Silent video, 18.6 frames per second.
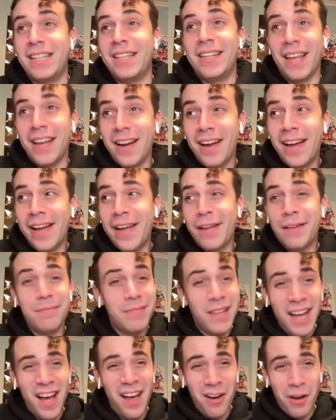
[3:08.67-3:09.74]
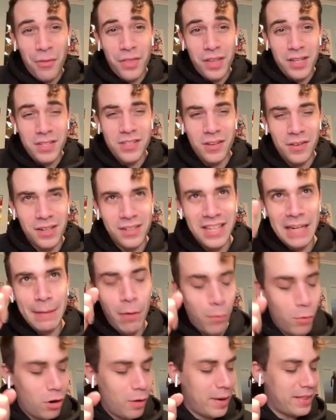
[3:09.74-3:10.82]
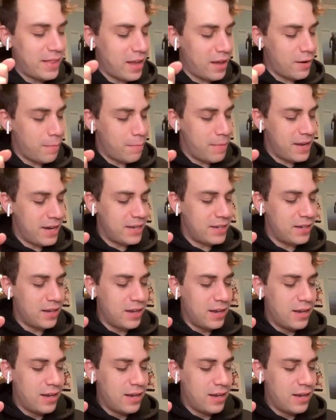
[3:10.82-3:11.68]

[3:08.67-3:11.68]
did I? I don't think so. I'm gonna talk about more about that in a minute.